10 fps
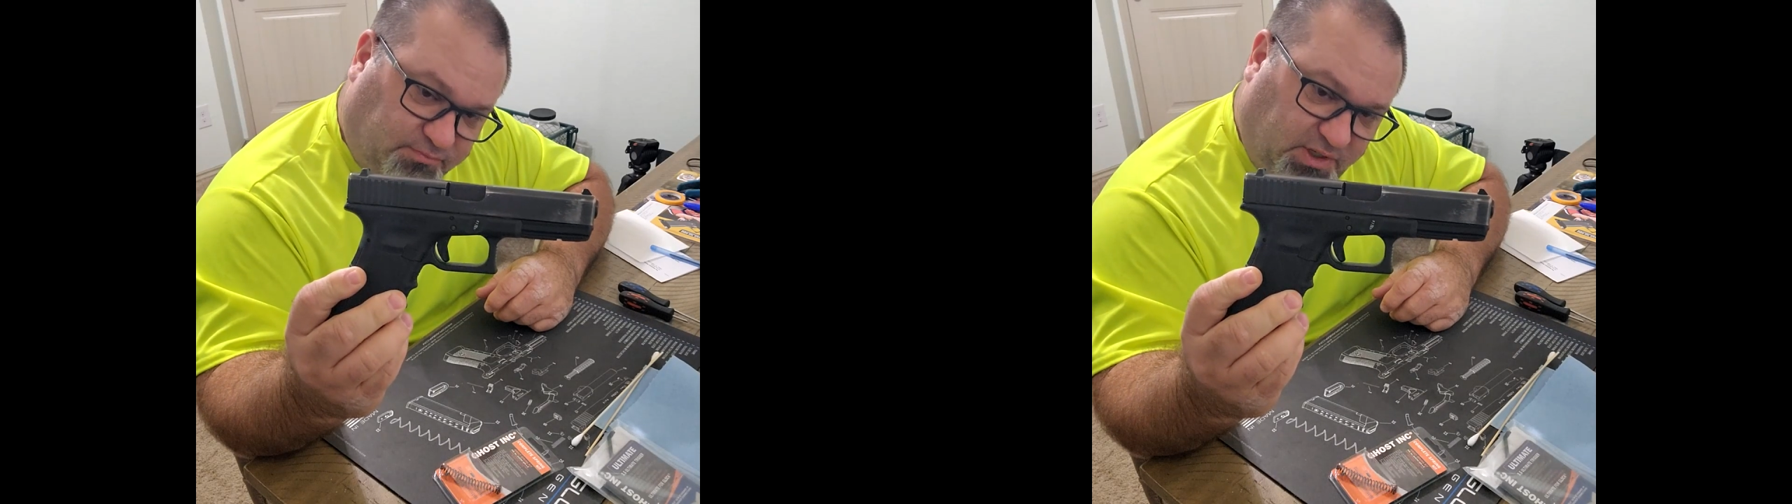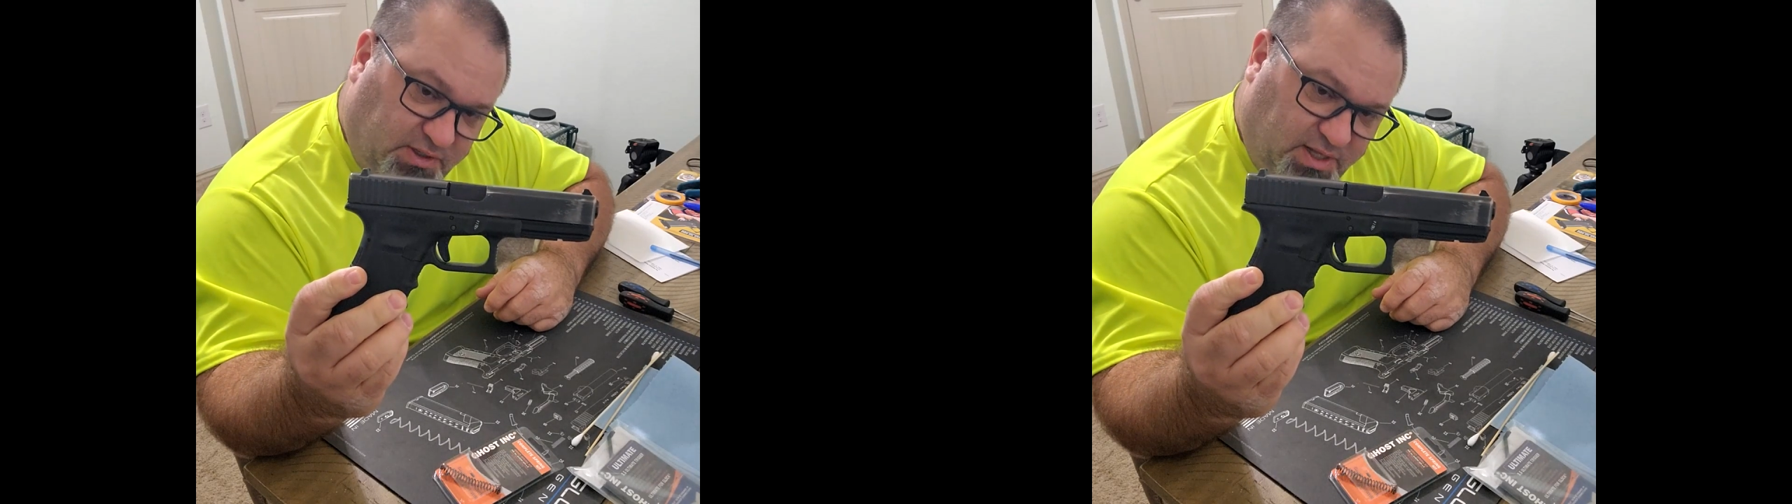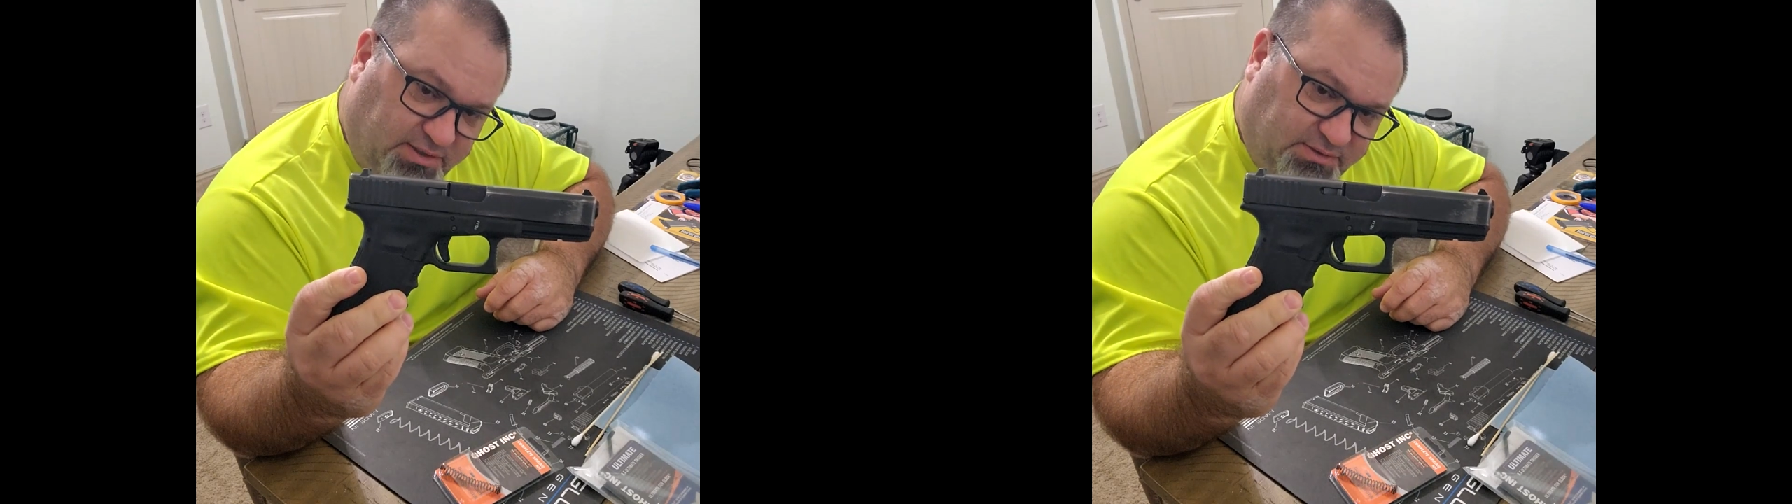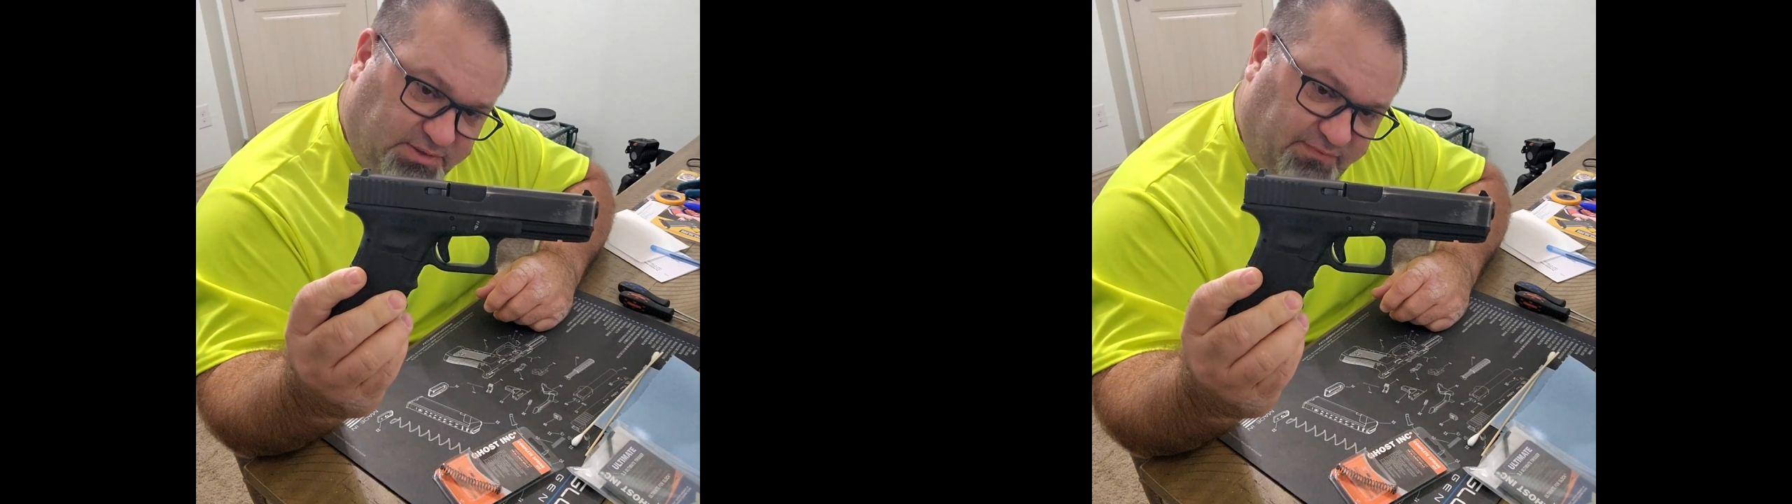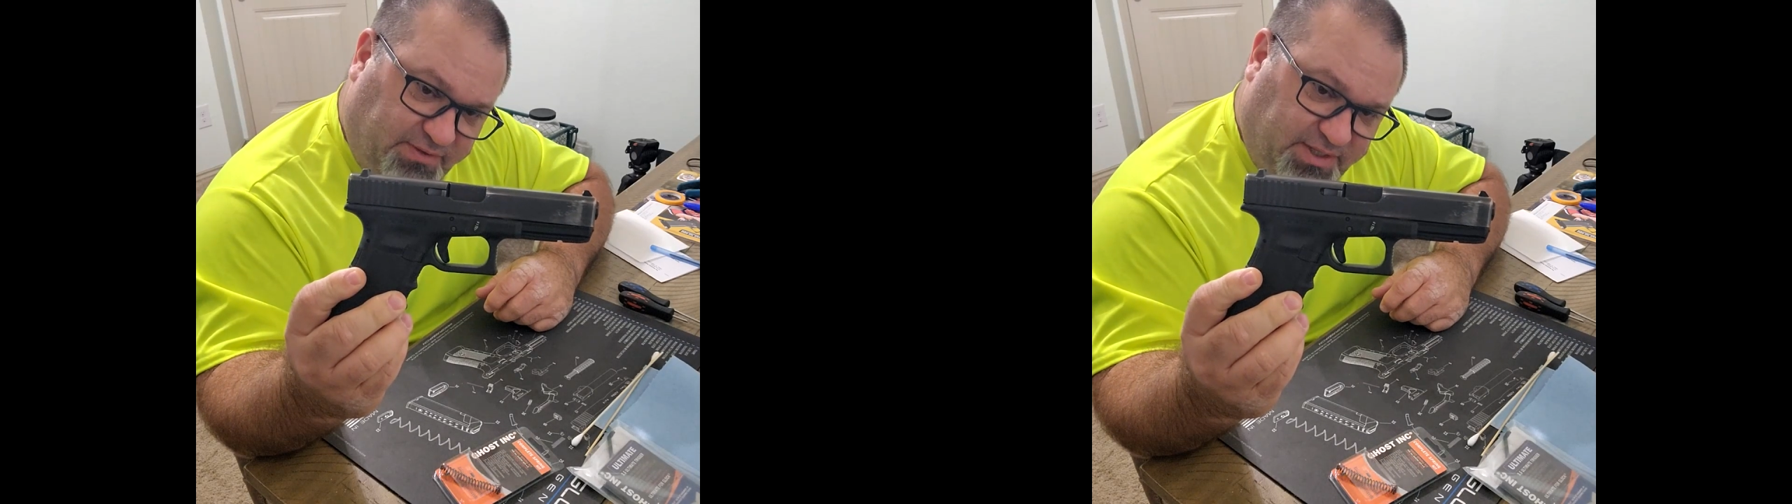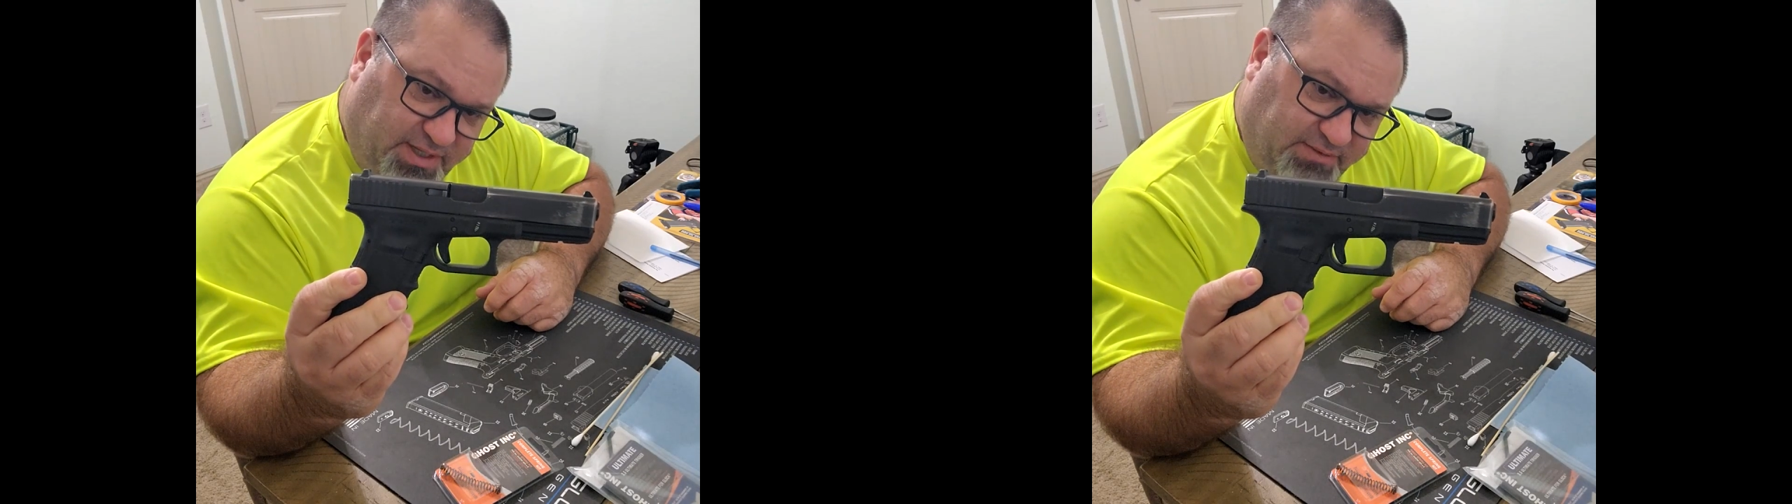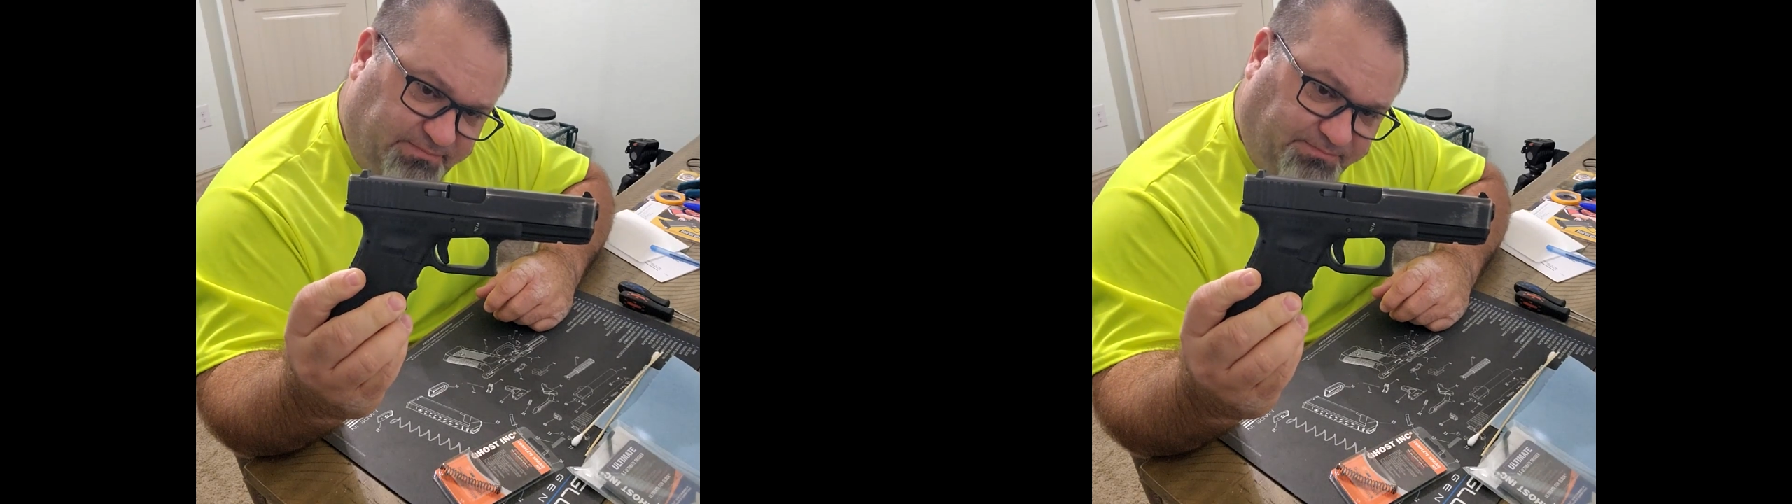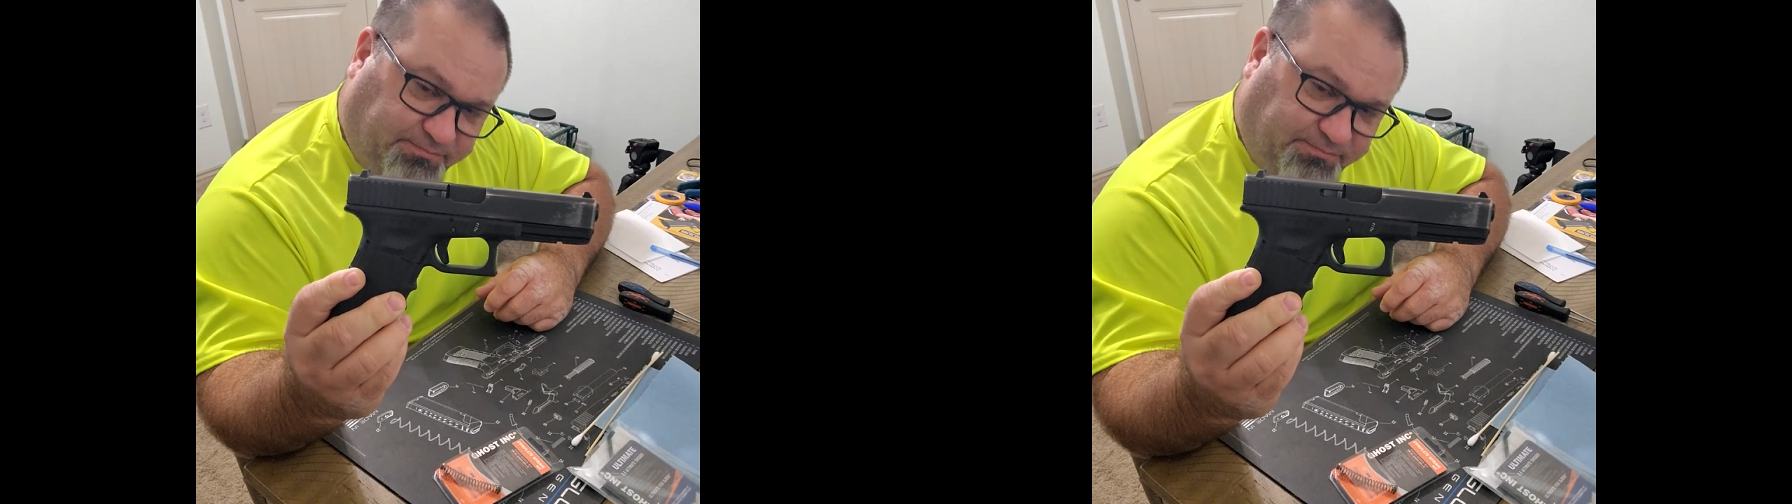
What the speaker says: Glock 17